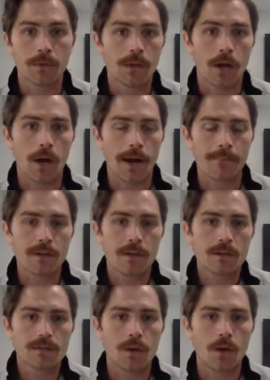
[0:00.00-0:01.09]
All right,
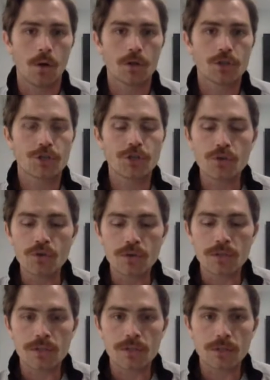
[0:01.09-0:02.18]
so
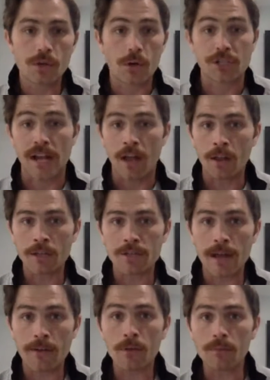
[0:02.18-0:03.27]
choose your challenge
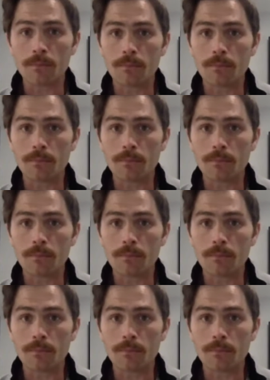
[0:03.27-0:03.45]
level.